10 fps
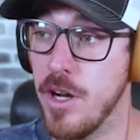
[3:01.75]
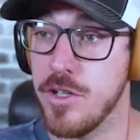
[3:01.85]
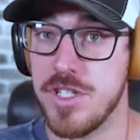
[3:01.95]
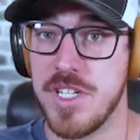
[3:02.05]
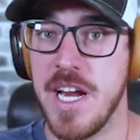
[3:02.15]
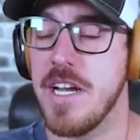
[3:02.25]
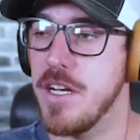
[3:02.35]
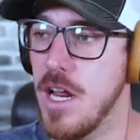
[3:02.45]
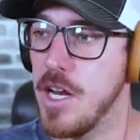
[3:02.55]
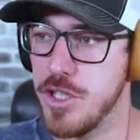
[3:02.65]
understand it,
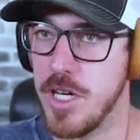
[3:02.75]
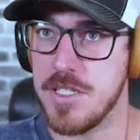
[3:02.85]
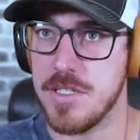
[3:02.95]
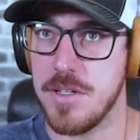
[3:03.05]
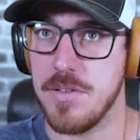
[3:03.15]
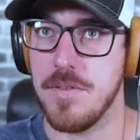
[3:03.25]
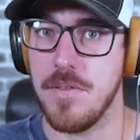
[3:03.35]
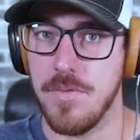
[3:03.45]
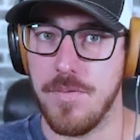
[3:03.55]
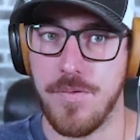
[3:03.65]
not just
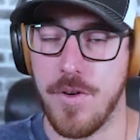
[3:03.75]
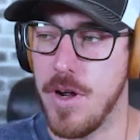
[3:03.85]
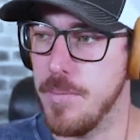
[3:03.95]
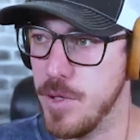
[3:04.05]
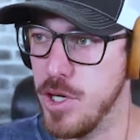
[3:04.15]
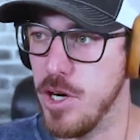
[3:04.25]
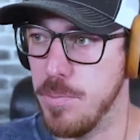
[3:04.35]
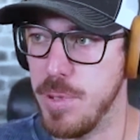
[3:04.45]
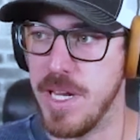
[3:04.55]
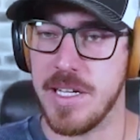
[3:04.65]
from you know
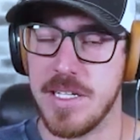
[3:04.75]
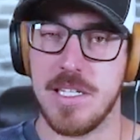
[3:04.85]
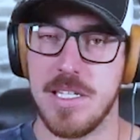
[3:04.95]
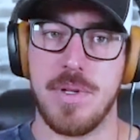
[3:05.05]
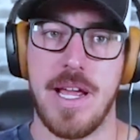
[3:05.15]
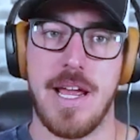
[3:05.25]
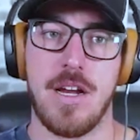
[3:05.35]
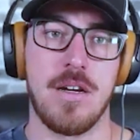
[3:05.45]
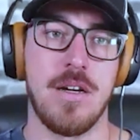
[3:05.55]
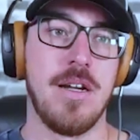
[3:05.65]
being a CPA
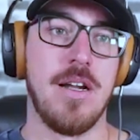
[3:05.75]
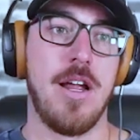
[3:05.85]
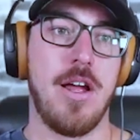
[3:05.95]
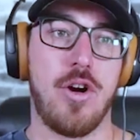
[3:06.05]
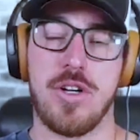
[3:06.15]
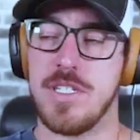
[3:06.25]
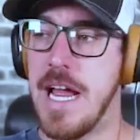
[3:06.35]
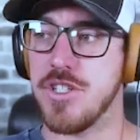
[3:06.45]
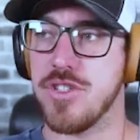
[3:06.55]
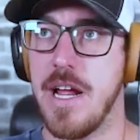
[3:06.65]
or or
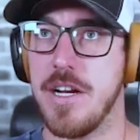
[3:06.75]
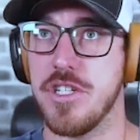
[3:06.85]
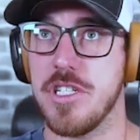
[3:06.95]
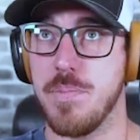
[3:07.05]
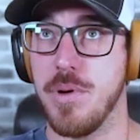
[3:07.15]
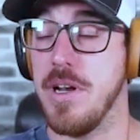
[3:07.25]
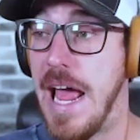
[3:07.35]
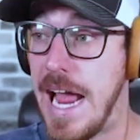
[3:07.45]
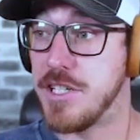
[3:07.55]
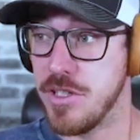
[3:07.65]
tax strategist, but
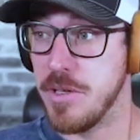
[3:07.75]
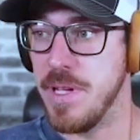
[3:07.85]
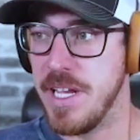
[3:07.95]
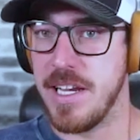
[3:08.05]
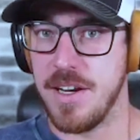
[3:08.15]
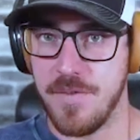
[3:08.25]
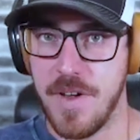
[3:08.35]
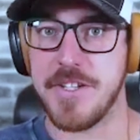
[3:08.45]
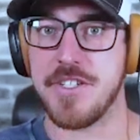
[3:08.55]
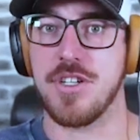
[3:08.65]
actually being an
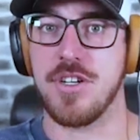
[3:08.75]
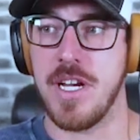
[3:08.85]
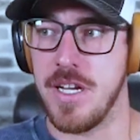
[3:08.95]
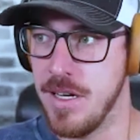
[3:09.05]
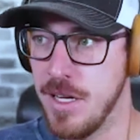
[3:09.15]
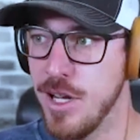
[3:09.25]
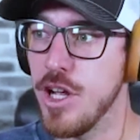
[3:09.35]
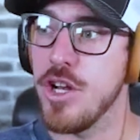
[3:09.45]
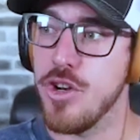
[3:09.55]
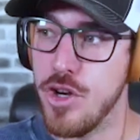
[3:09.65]
investor and
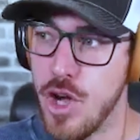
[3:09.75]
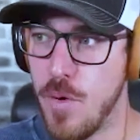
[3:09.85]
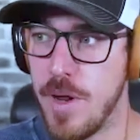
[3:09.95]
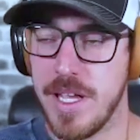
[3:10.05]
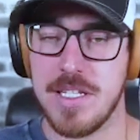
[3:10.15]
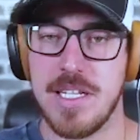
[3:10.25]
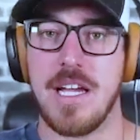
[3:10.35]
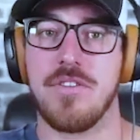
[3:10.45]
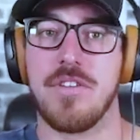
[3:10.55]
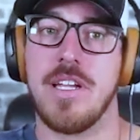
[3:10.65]
knowing
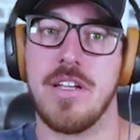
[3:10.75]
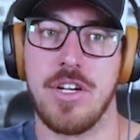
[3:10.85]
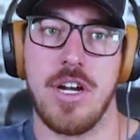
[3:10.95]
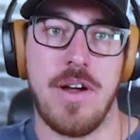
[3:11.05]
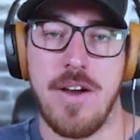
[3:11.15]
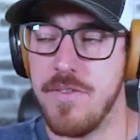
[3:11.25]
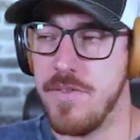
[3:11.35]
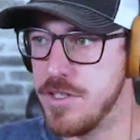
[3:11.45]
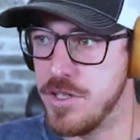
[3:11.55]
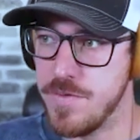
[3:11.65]
exactly you know how
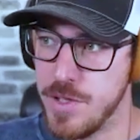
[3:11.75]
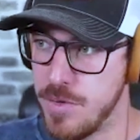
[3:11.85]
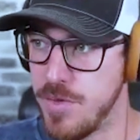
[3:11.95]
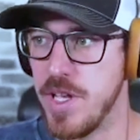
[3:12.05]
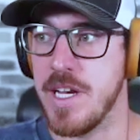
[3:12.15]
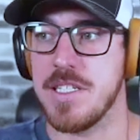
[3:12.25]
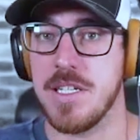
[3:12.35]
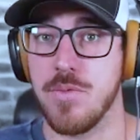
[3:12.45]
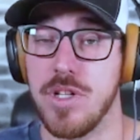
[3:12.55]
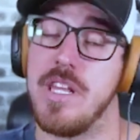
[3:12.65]
investors view things
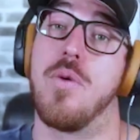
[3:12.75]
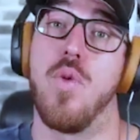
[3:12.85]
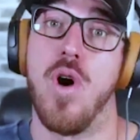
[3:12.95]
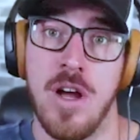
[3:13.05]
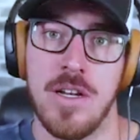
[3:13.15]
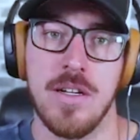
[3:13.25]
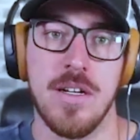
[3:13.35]
and what they want.